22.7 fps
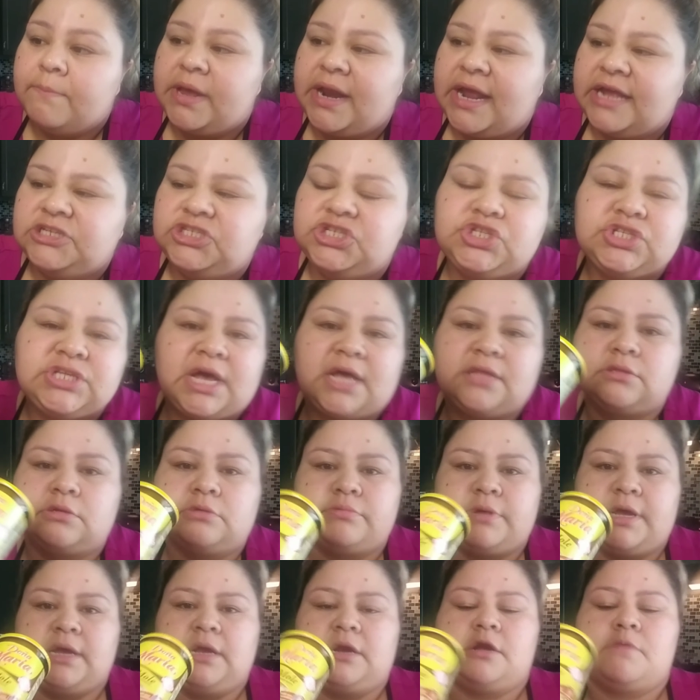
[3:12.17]
but I just got the
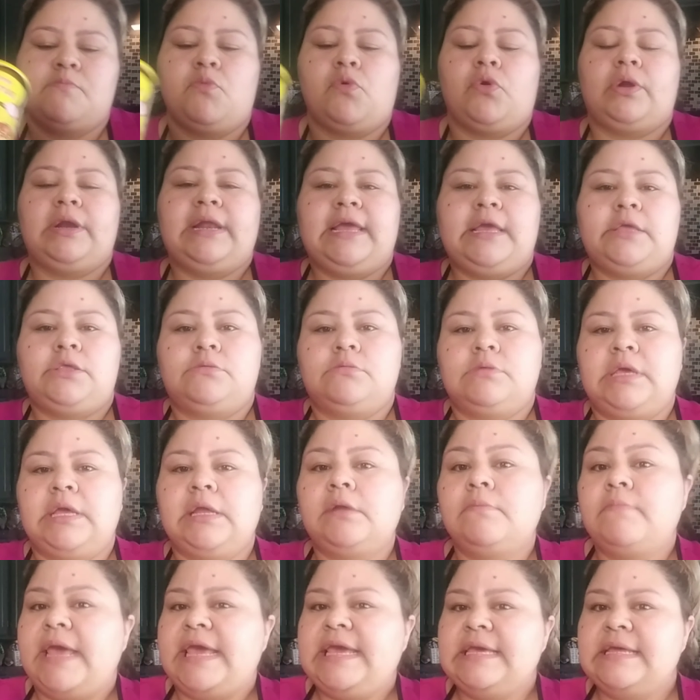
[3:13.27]
regular mole. You
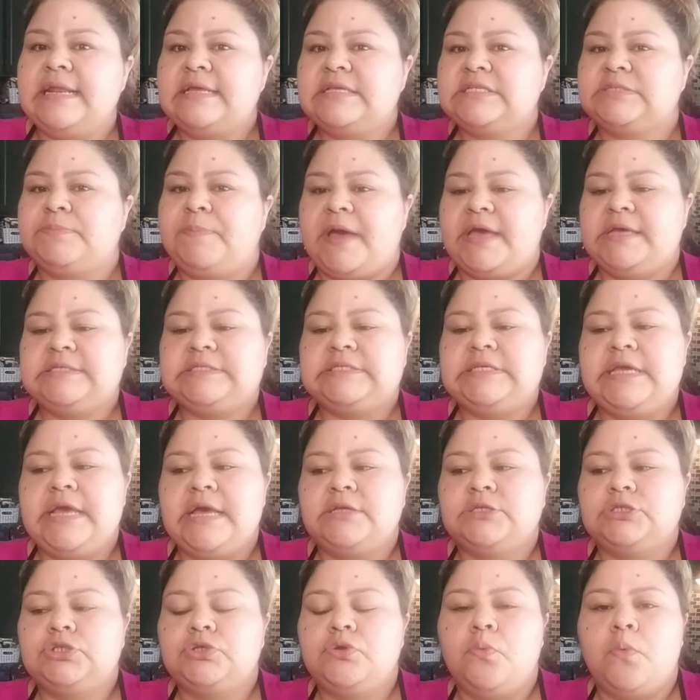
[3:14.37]
can make it as spicy
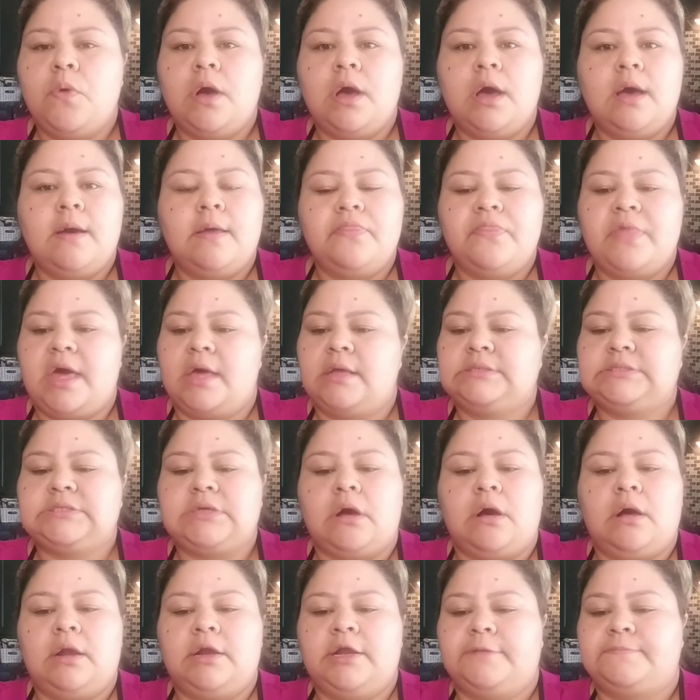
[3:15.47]
as you want. That's
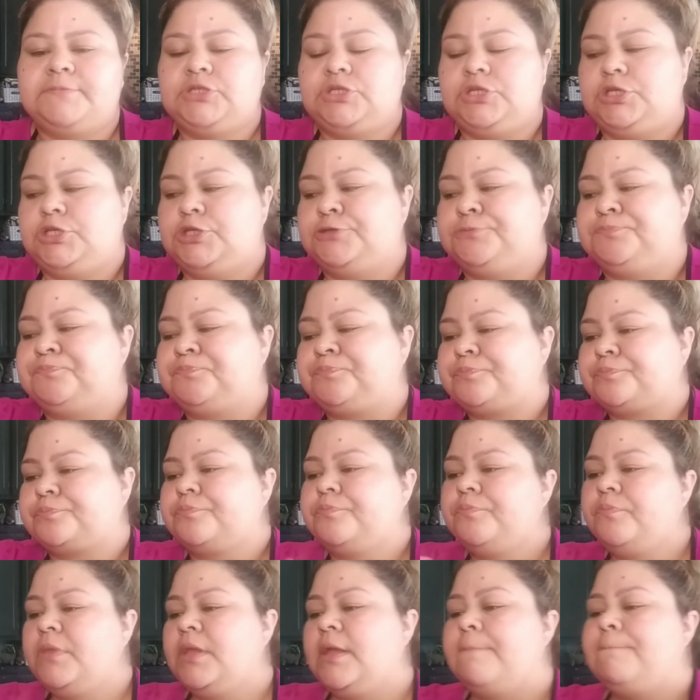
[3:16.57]
all up to you.
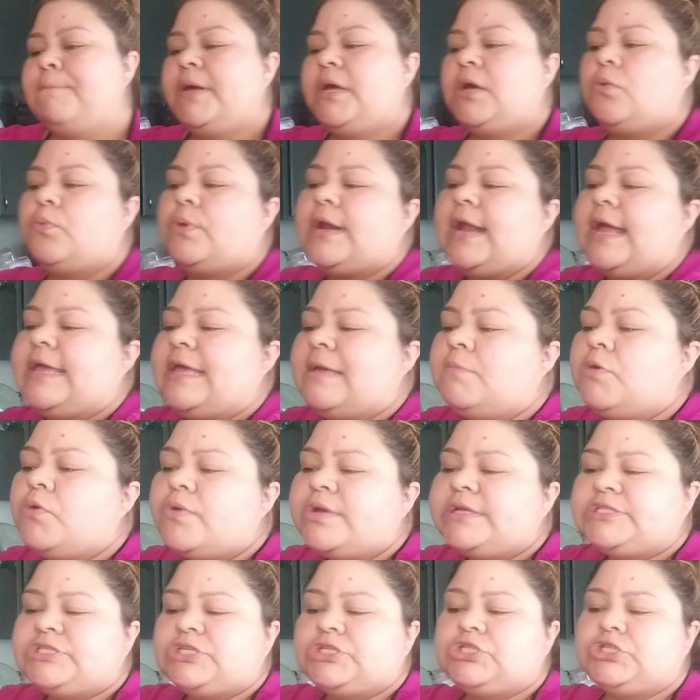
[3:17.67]
But what I am
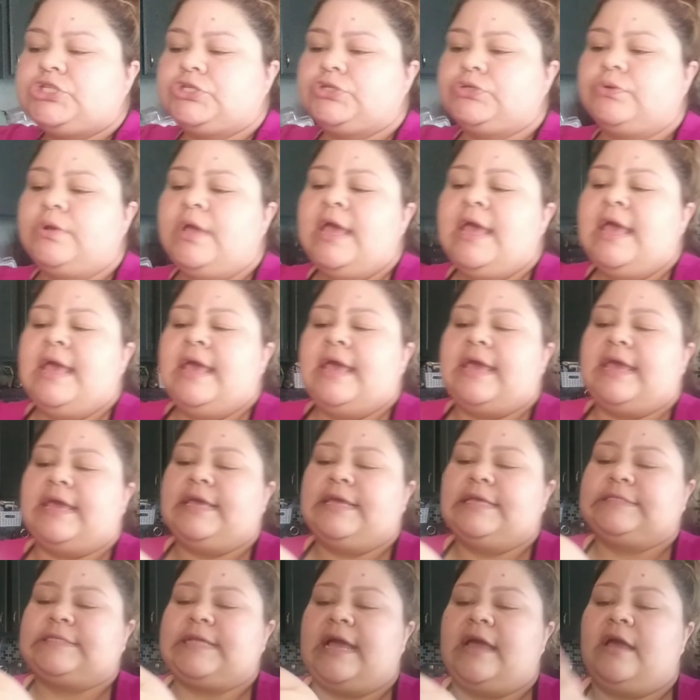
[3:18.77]
going to do
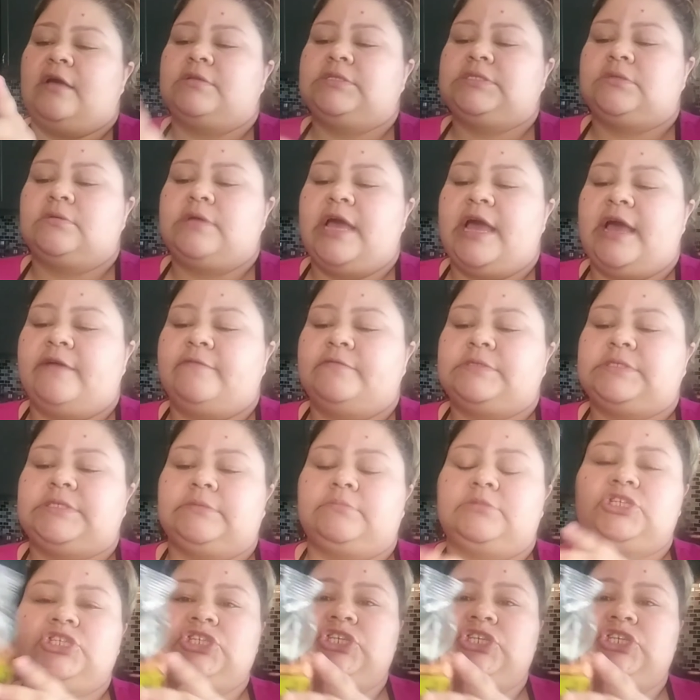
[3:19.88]
is, I also have some